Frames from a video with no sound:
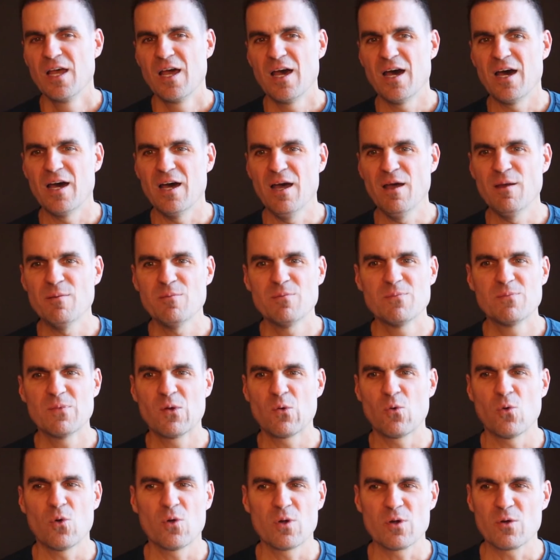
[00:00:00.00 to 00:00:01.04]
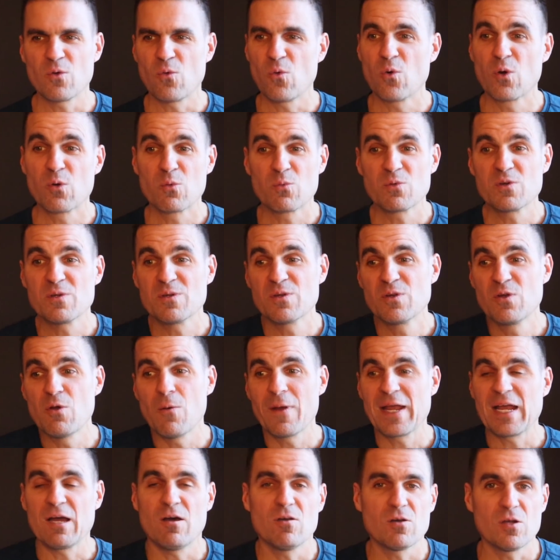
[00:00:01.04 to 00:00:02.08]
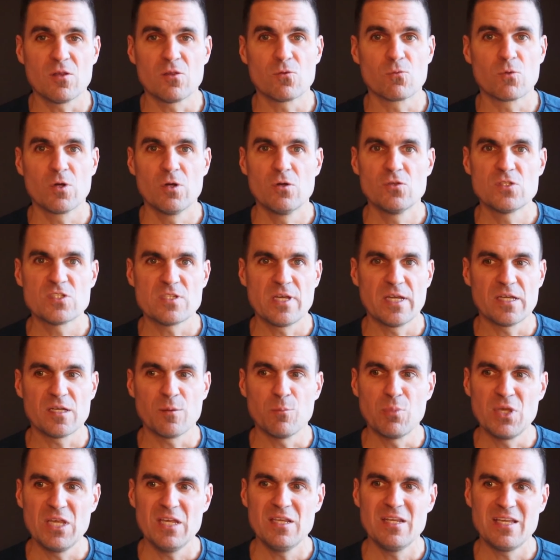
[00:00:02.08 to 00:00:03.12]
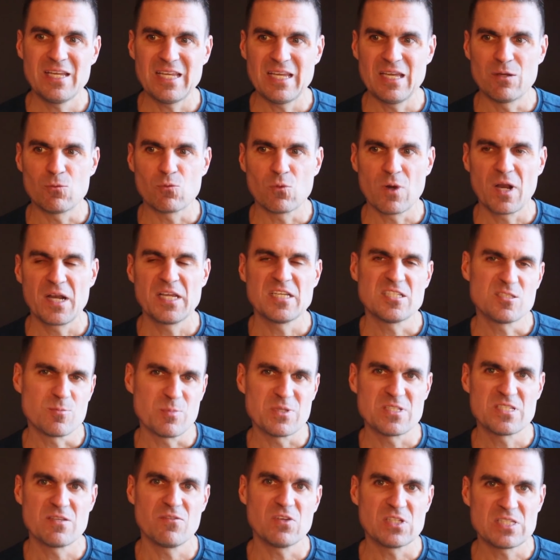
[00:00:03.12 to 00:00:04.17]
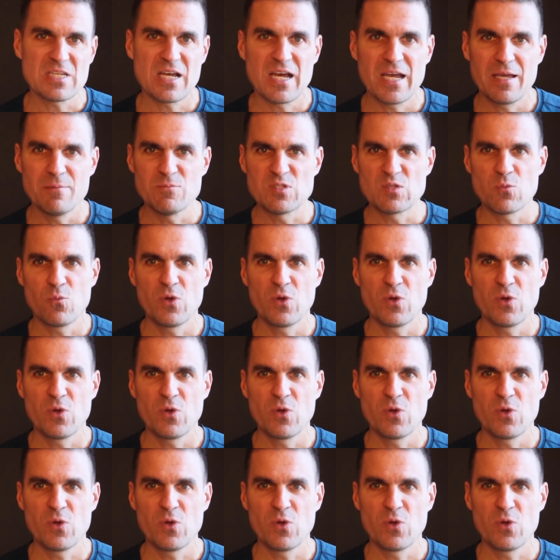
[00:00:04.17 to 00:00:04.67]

going out on the roads and competing and running specific times.